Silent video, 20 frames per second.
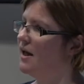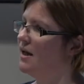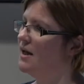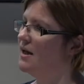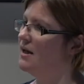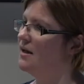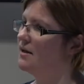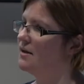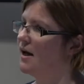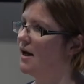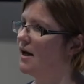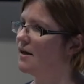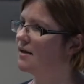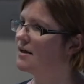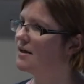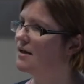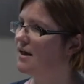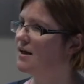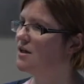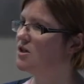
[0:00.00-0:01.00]
in an
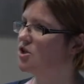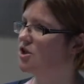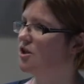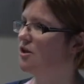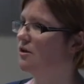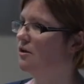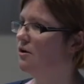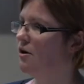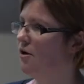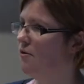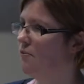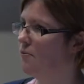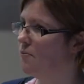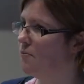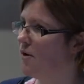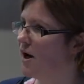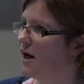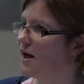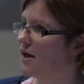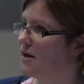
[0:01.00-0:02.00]
engaging
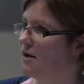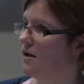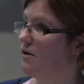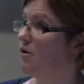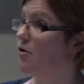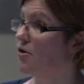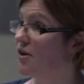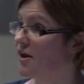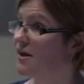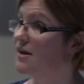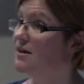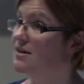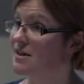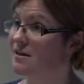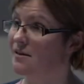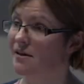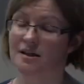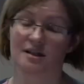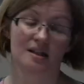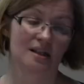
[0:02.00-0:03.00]
way, or that is at
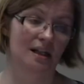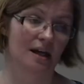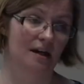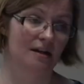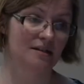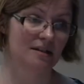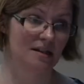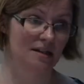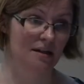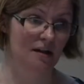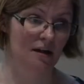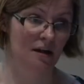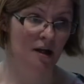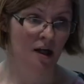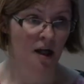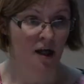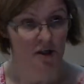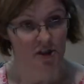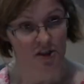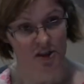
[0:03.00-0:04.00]
least the idea.
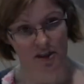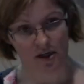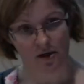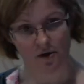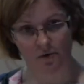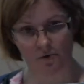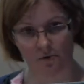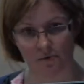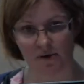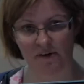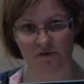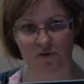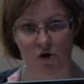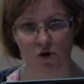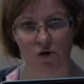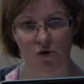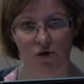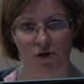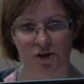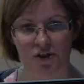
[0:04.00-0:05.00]
So we've got
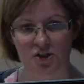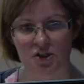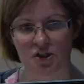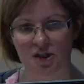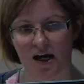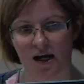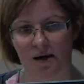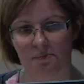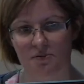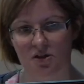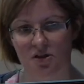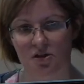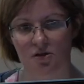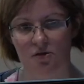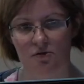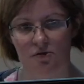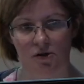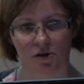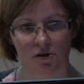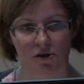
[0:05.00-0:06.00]
all these tabs that you
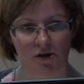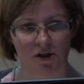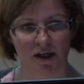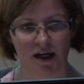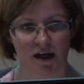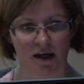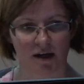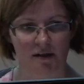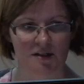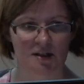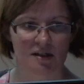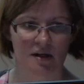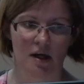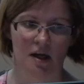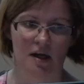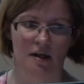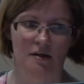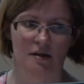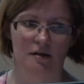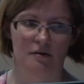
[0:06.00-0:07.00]
can look at.
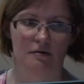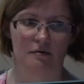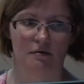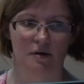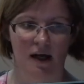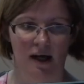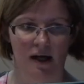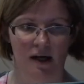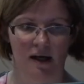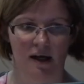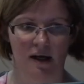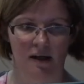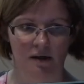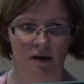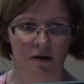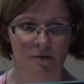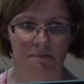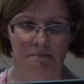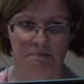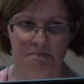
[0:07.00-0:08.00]
You can
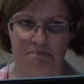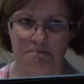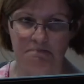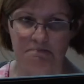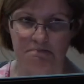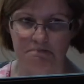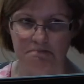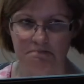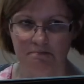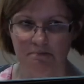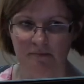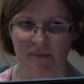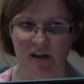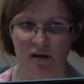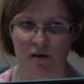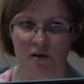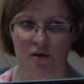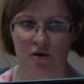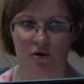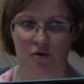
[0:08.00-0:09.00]

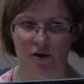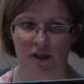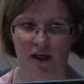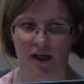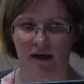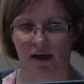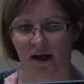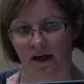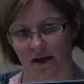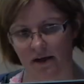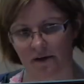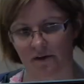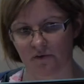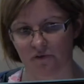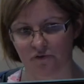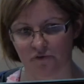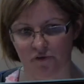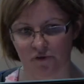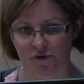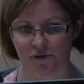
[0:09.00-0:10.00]
look at,
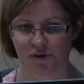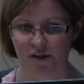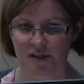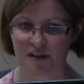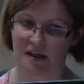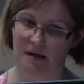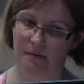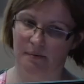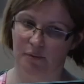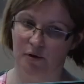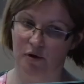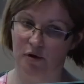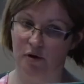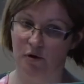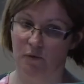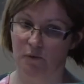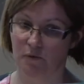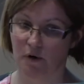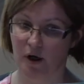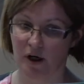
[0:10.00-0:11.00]
for example,
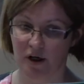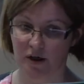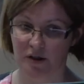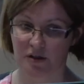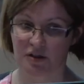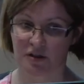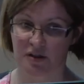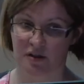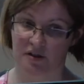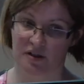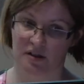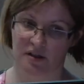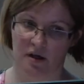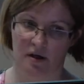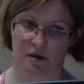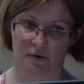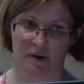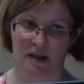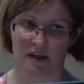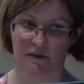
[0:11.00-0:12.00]
works.
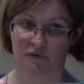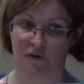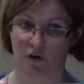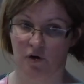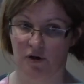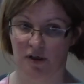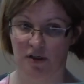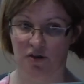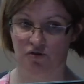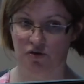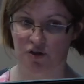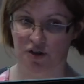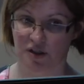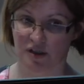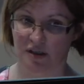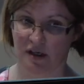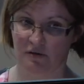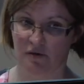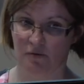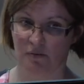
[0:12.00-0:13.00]
So if you're interested
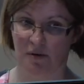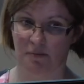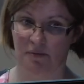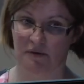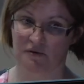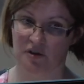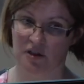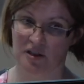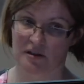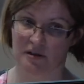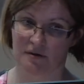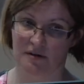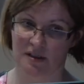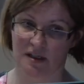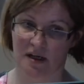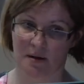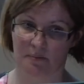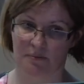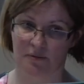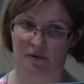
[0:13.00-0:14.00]
in the one we've just looked
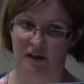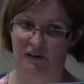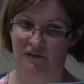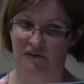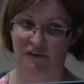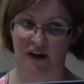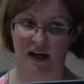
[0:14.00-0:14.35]
at, Brigg,